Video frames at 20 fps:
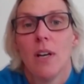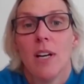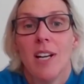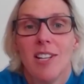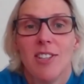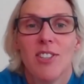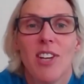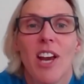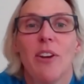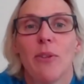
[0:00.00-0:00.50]

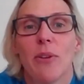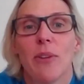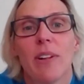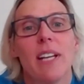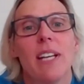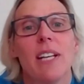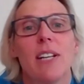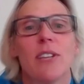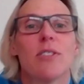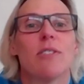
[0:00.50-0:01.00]

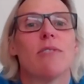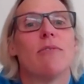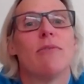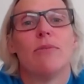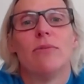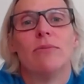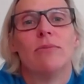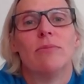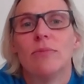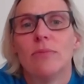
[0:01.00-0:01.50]
generally because of
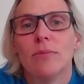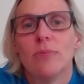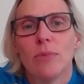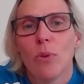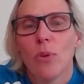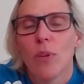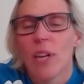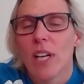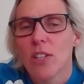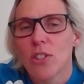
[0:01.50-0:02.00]

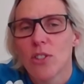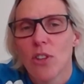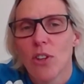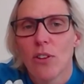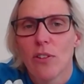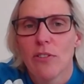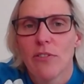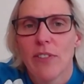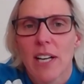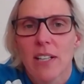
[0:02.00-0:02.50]
all the
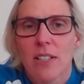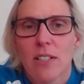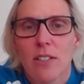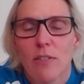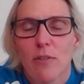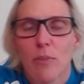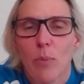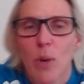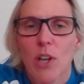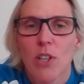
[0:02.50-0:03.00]
external factors
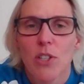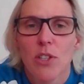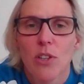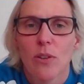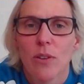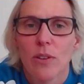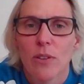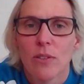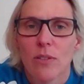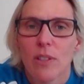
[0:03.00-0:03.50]
of
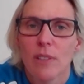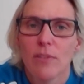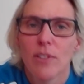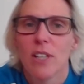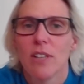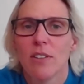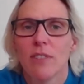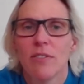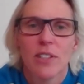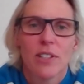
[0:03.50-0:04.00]
pressure and living
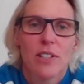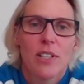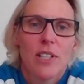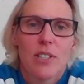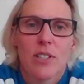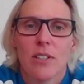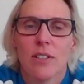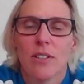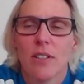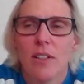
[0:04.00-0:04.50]
in a
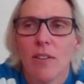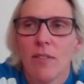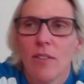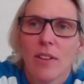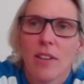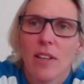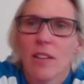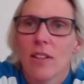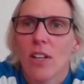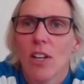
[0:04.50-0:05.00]
village and
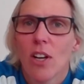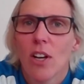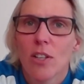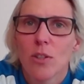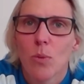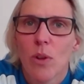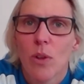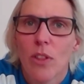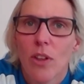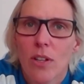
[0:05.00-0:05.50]
everything that
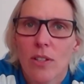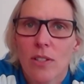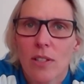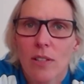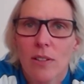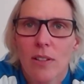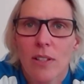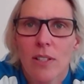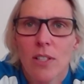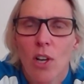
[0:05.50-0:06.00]
goes with it.
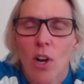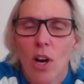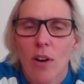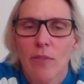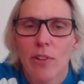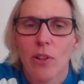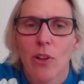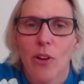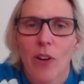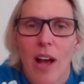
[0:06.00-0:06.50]
It's kind of
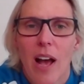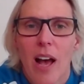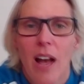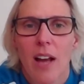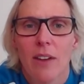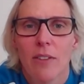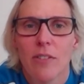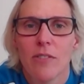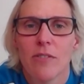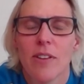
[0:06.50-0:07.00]
a lot
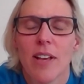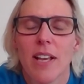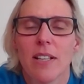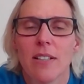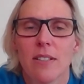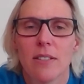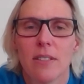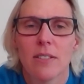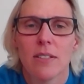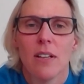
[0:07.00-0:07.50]
harder event
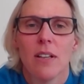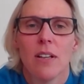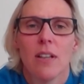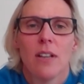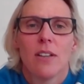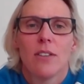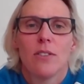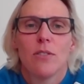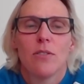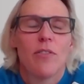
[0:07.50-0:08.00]
to
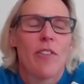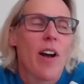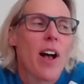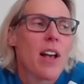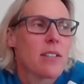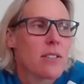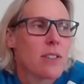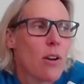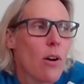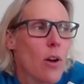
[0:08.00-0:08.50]
do
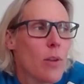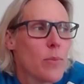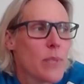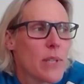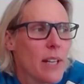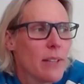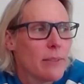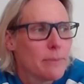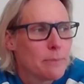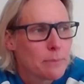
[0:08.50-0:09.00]
fast times
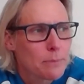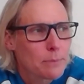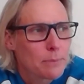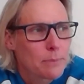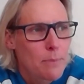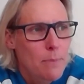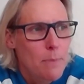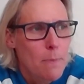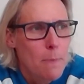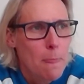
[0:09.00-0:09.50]
at.
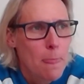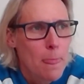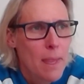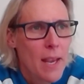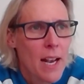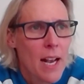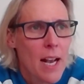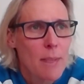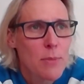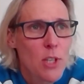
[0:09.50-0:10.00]

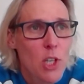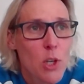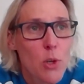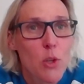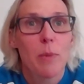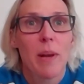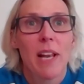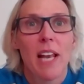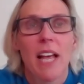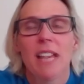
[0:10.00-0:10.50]
So I knew it
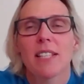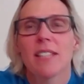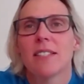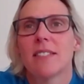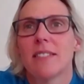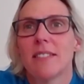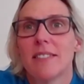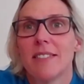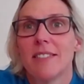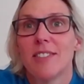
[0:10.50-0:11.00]
was my last
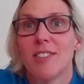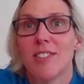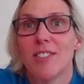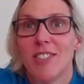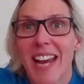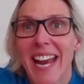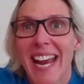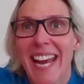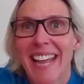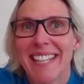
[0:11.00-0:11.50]

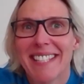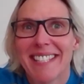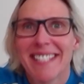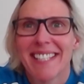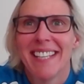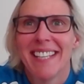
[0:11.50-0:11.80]
chance.